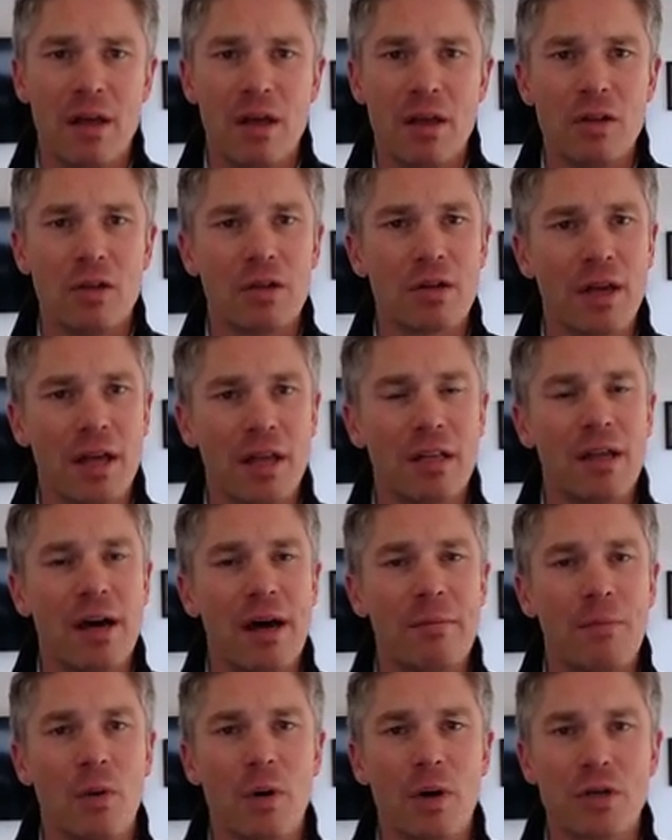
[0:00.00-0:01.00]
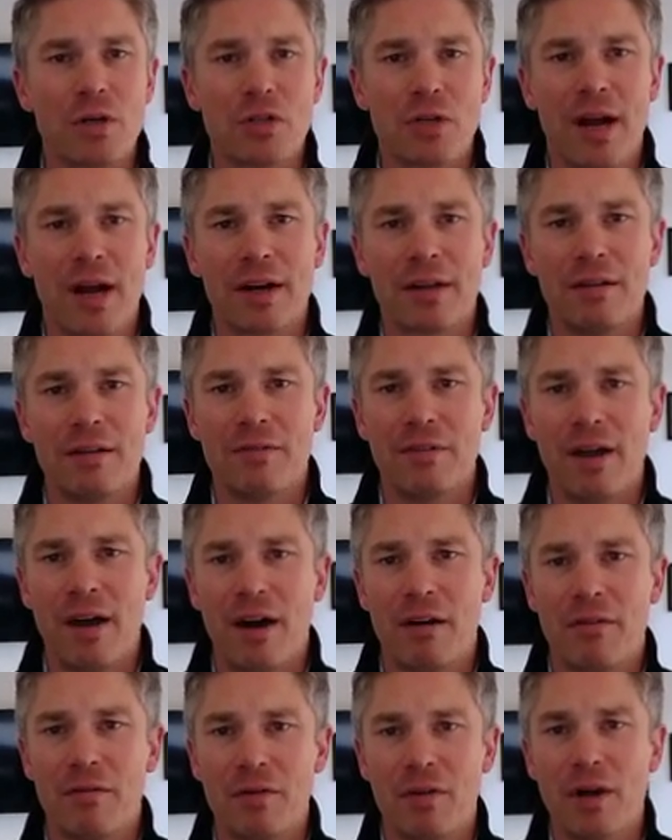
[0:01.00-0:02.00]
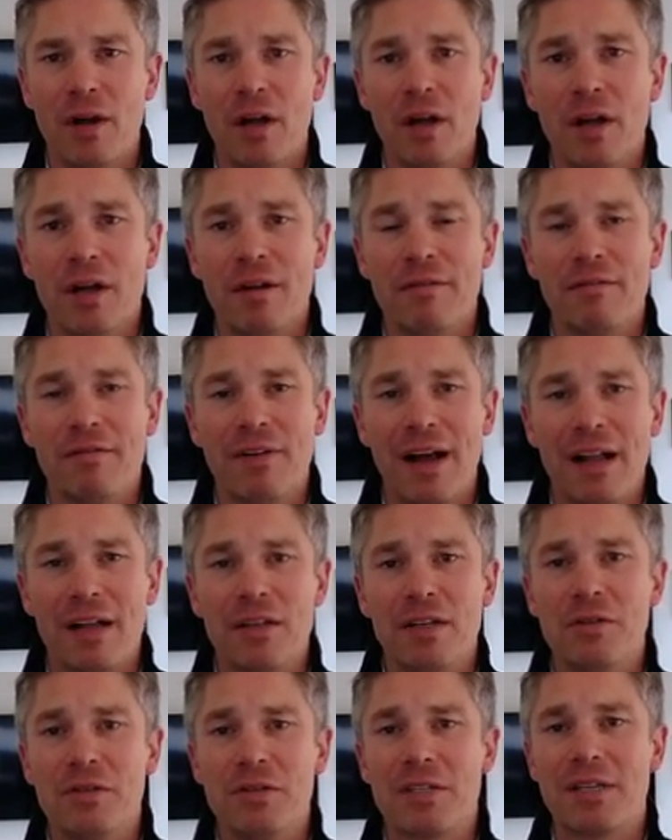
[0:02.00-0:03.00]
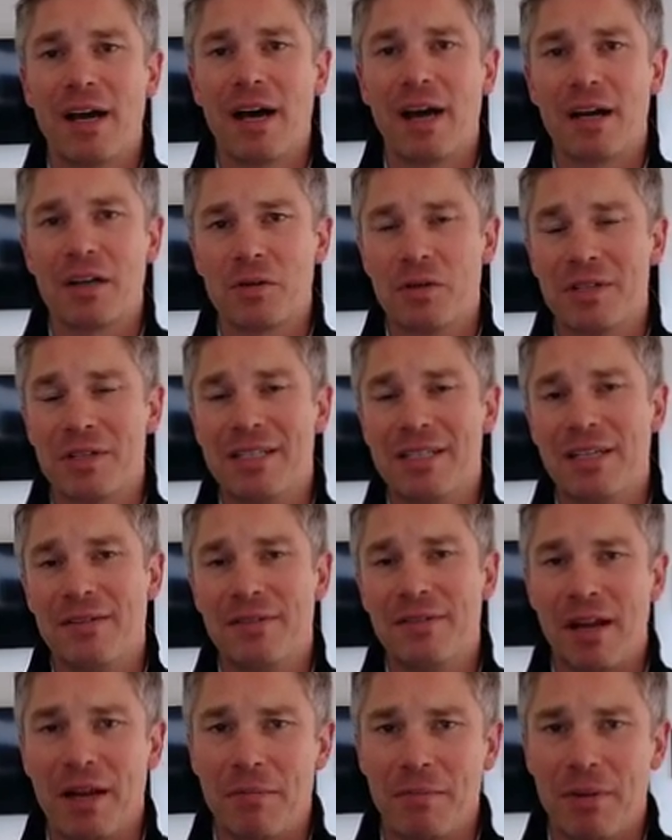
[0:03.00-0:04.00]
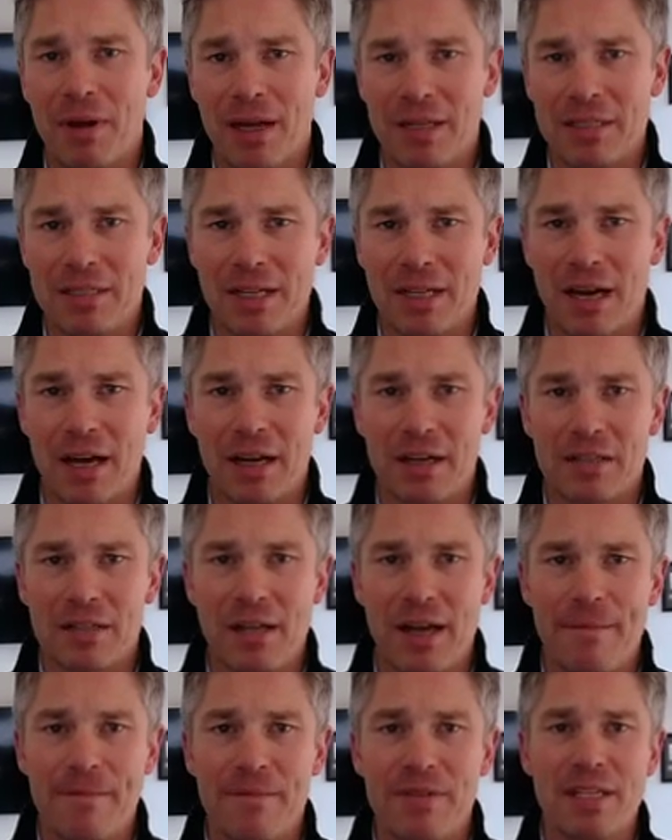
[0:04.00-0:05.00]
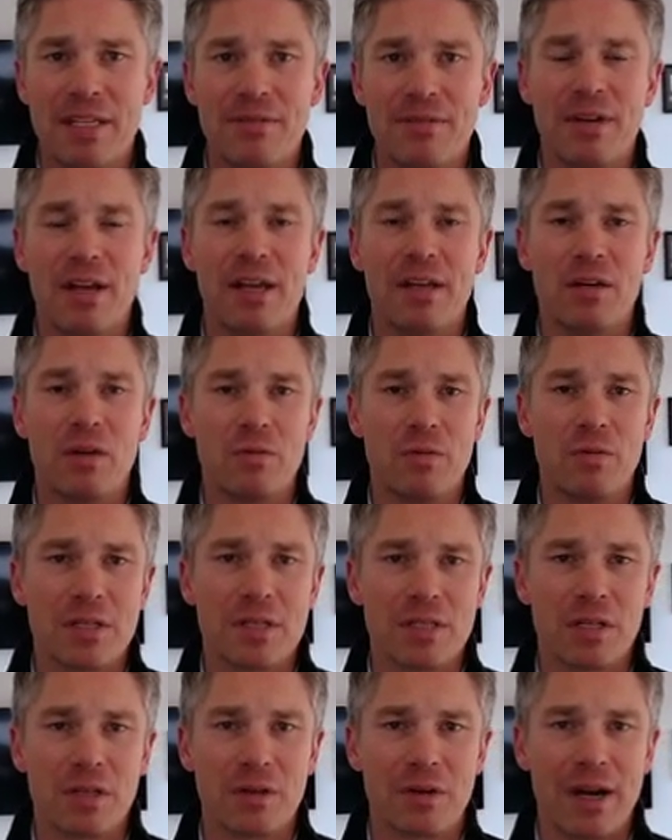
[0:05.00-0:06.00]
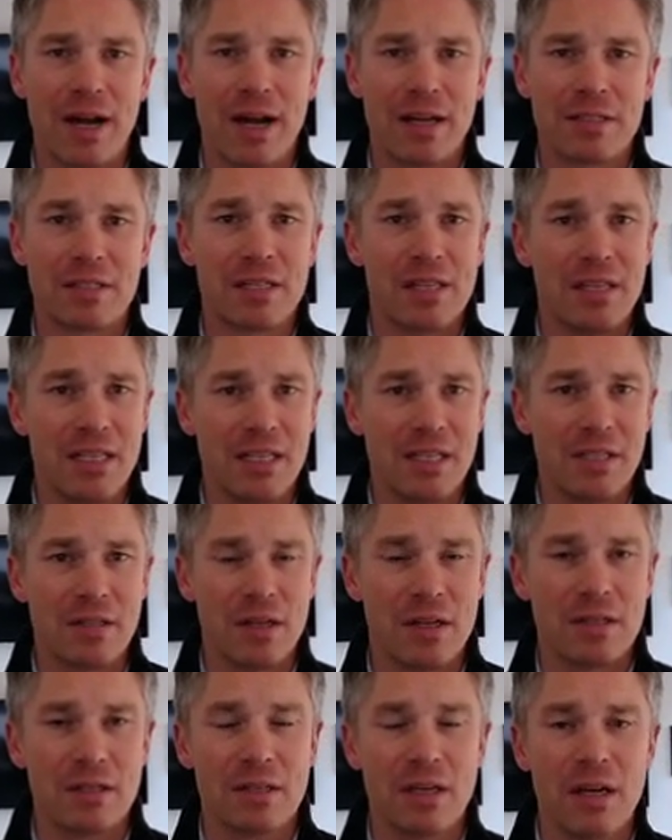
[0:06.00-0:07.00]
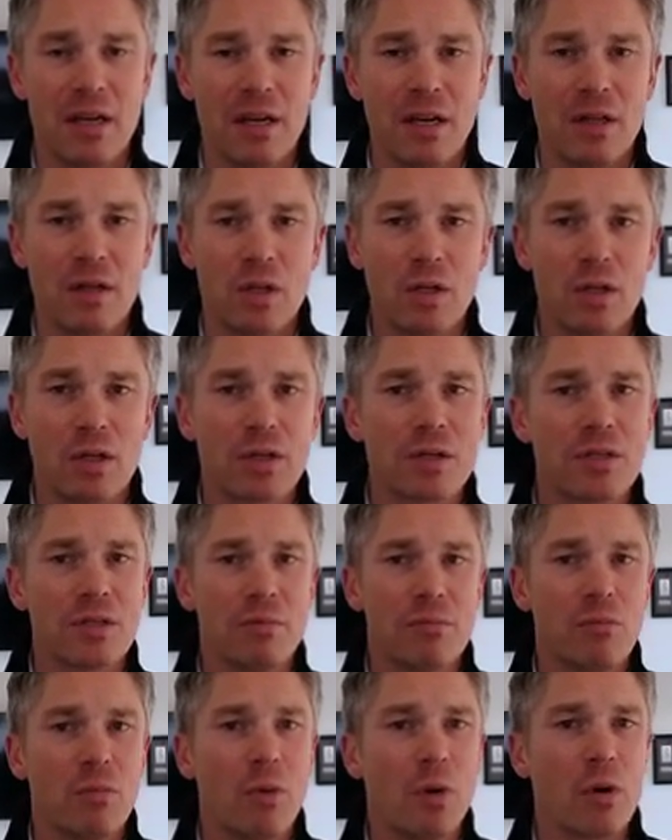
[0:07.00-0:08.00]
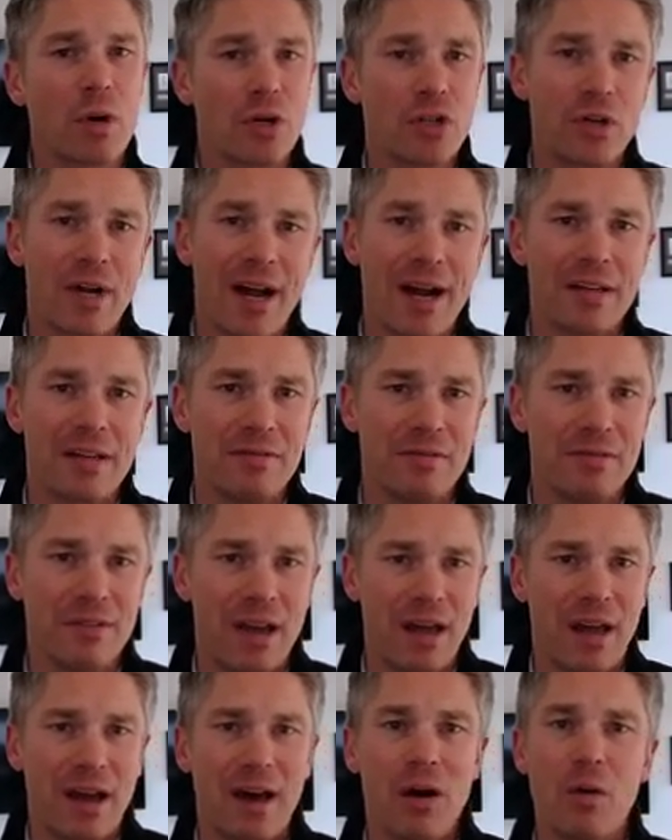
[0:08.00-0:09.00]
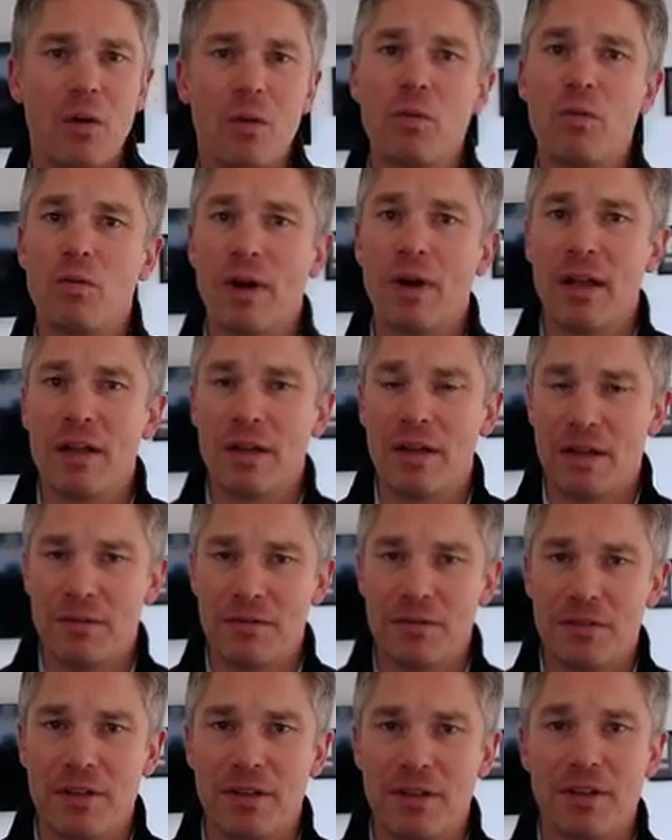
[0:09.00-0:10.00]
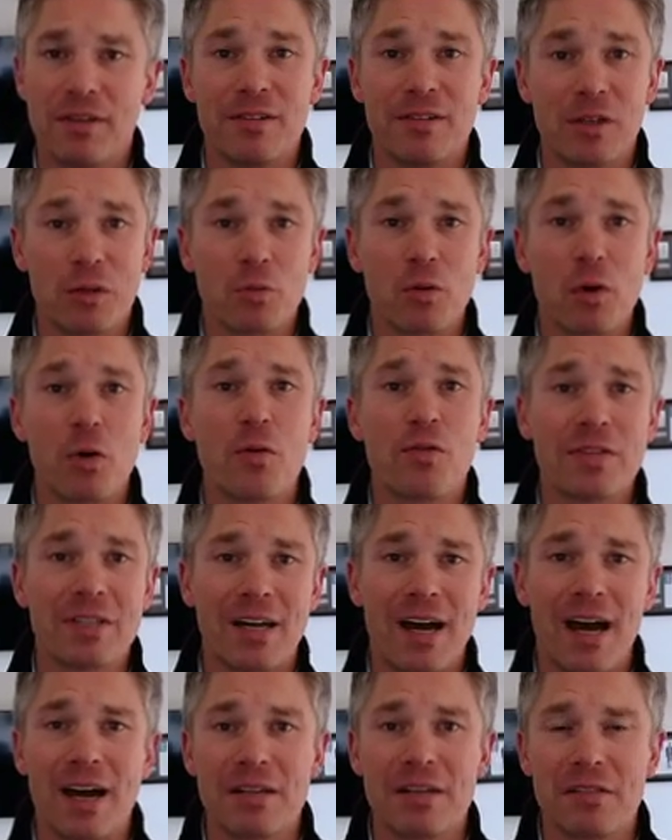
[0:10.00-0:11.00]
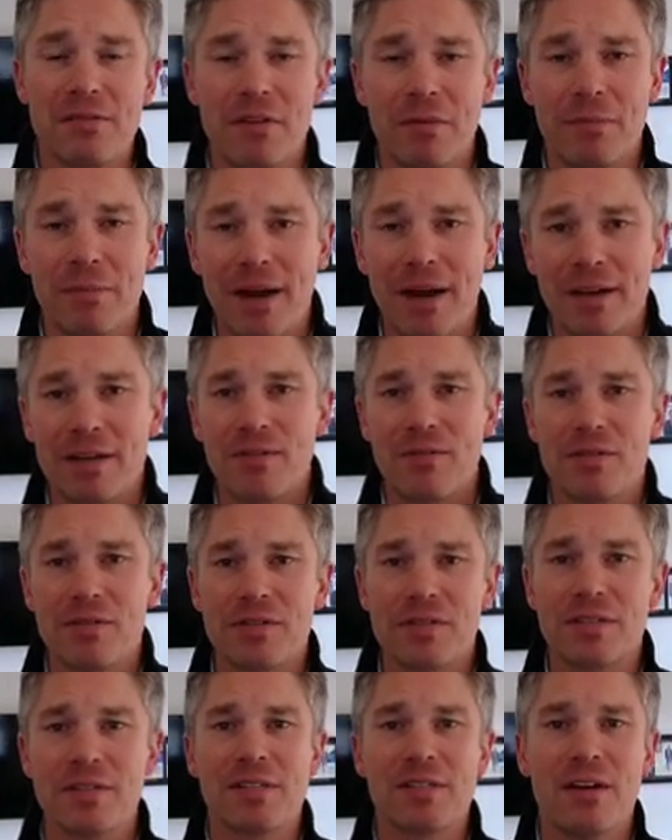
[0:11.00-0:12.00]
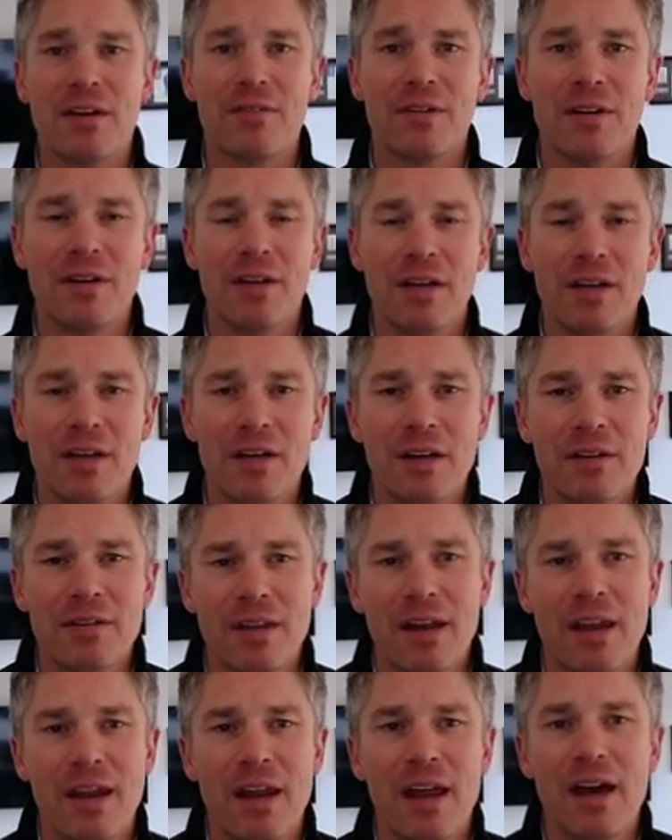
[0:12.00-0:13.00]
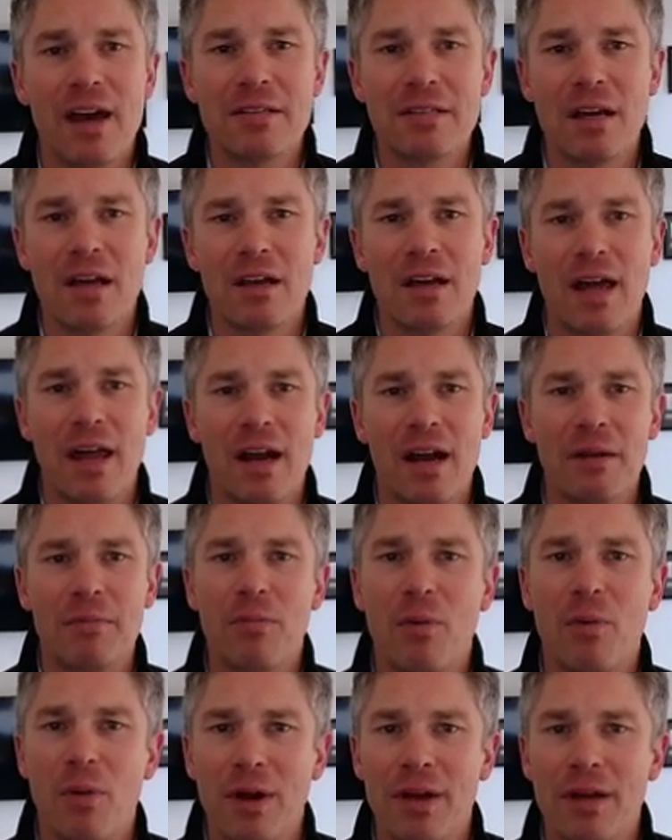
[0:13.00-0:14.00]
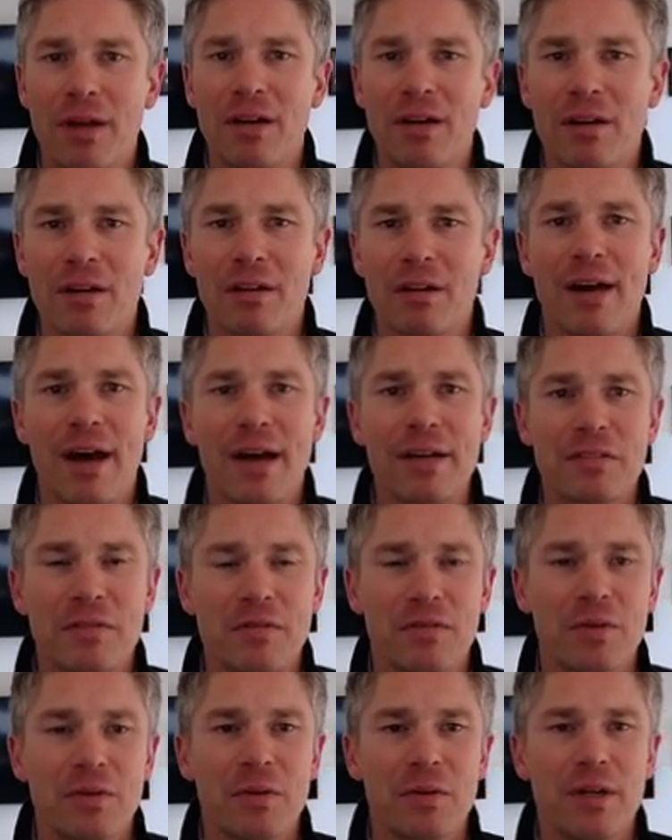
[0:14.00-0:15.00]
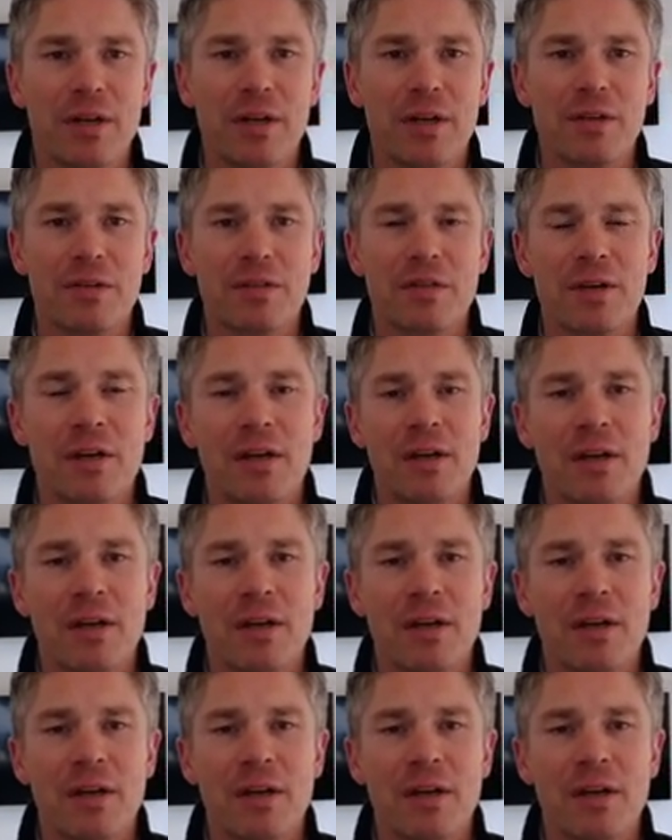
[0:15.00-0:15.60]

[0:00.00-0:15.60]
looking a lot more attractive now for value stocks or dividend paying stocks. That dividend aristocrats thesis looks more attractive now relative to the growth stocks of the Magnificent Seven than it has at any point here in the last few years.